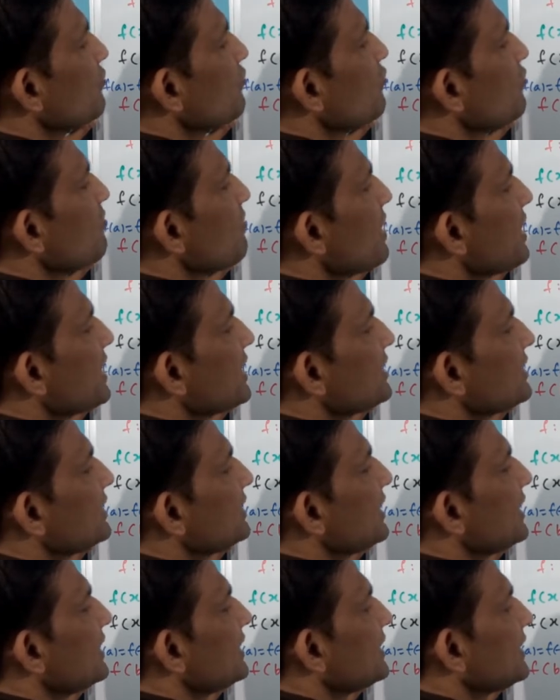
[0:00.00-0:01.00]
2 minus
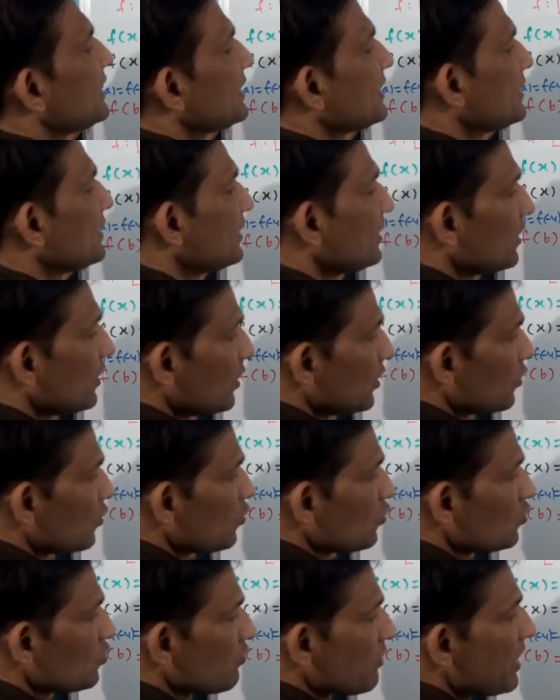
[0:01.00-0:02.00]
8.
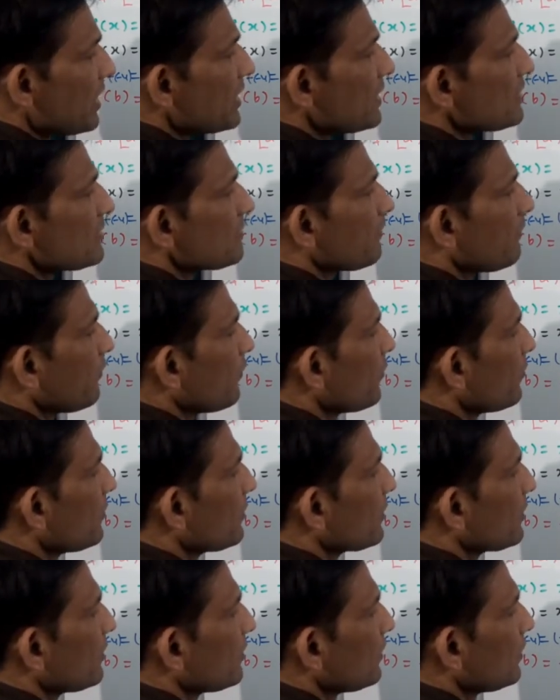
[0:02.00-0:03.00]
2 square is
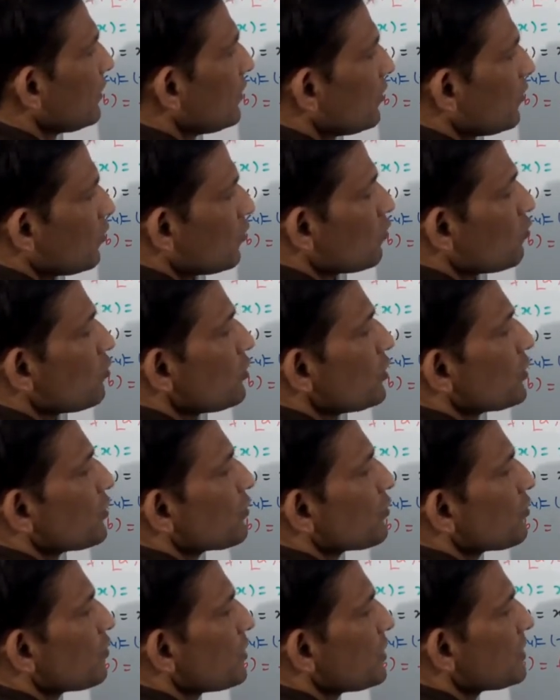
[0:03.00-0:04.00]
4. 2 into
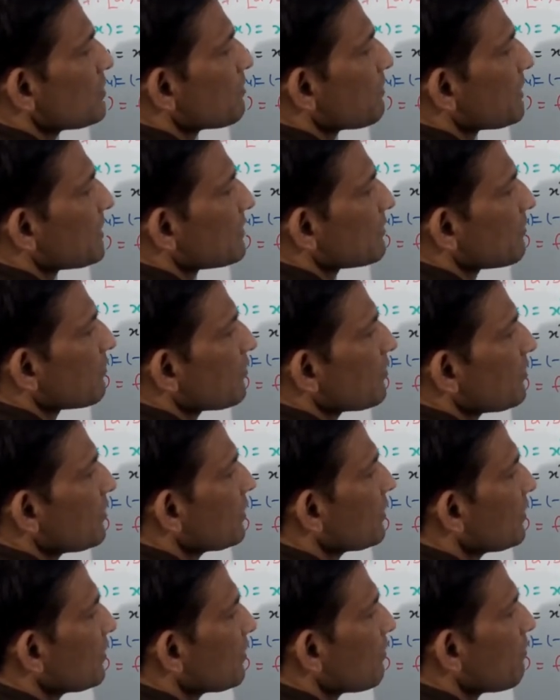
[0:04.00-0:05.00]
2 is plus
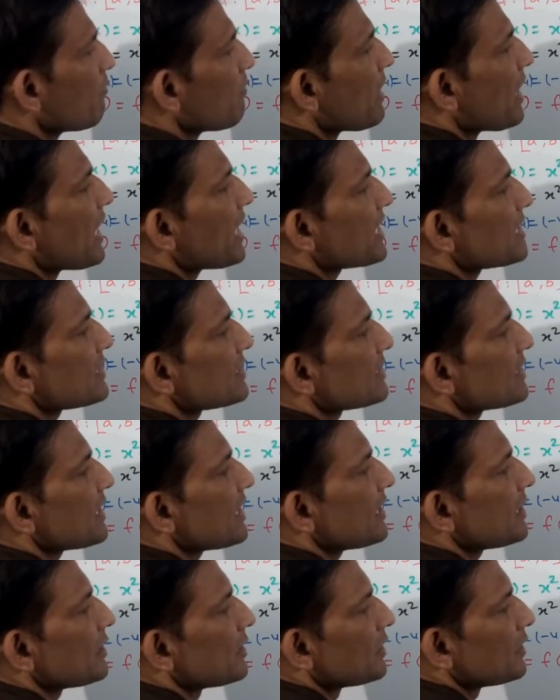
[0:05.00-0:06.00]
4 minus
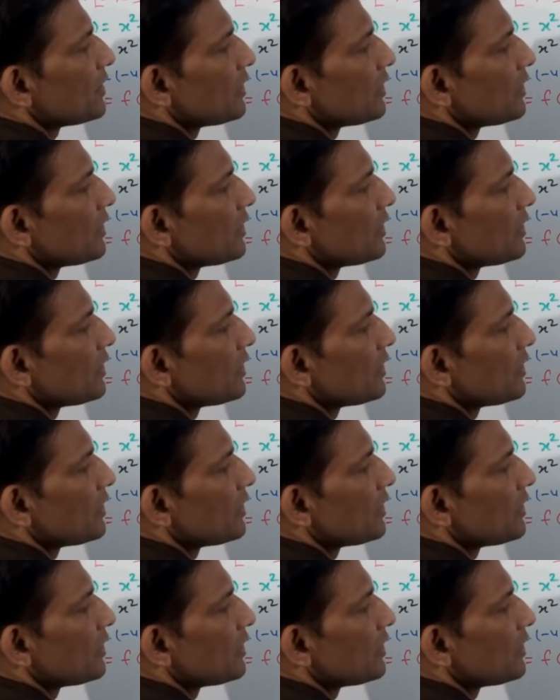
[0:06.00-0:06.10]
8.